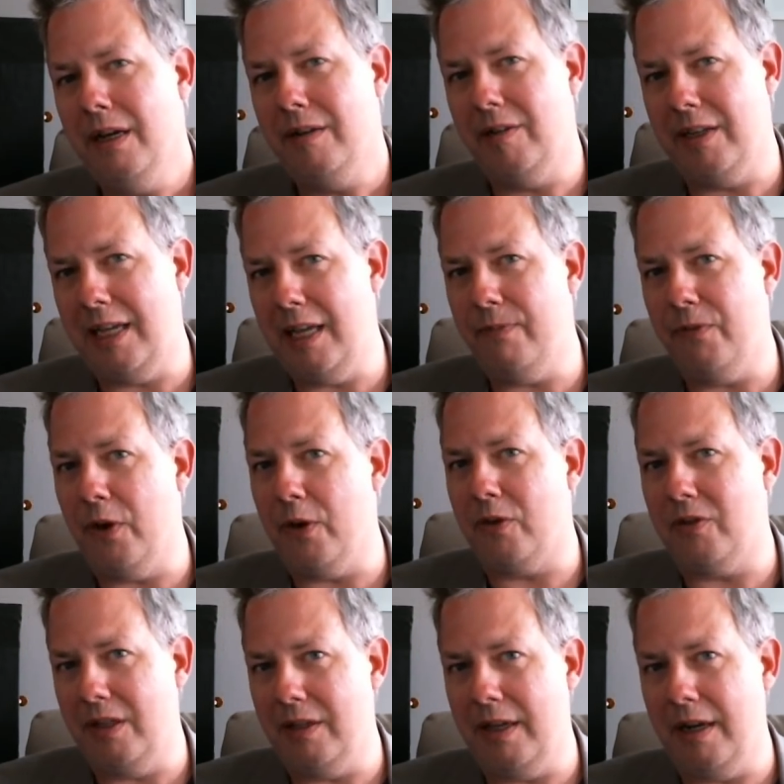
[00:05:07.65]
to keep
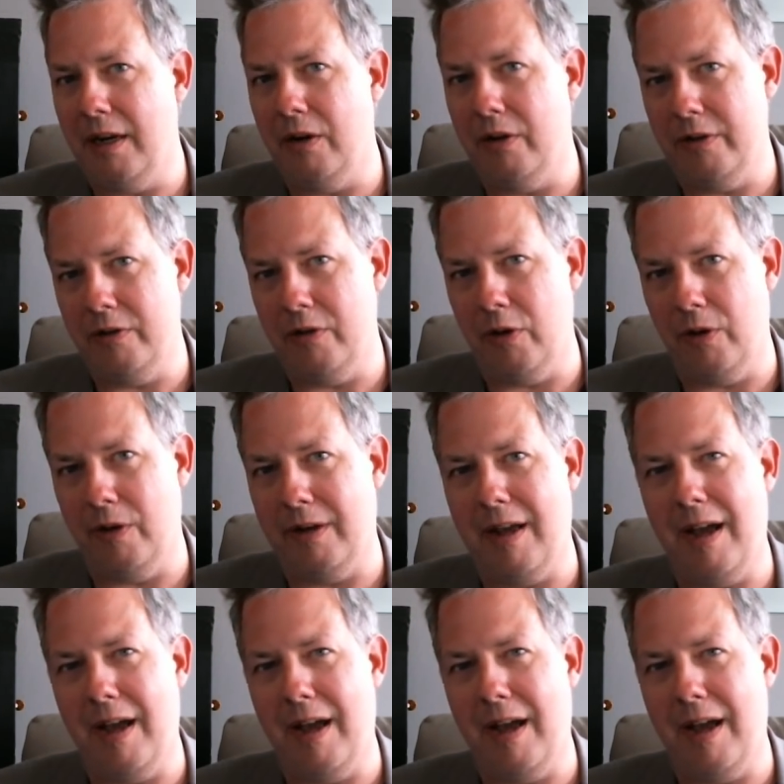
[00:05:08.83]
folks in there during